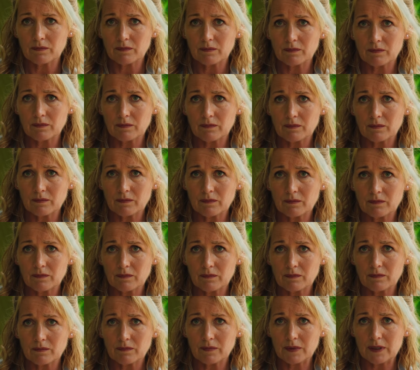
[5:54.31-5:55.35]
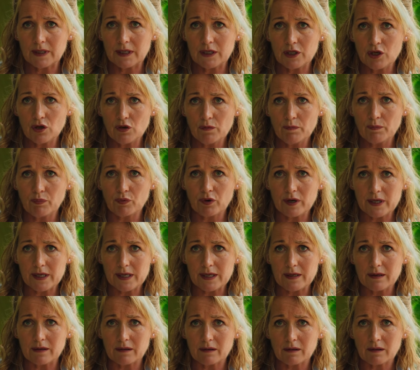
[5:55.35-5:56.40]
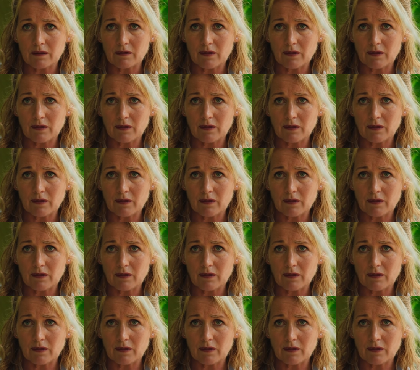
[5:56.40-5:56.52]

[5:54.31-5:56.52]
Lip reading: Jazz is back on the island interrogating Bill about the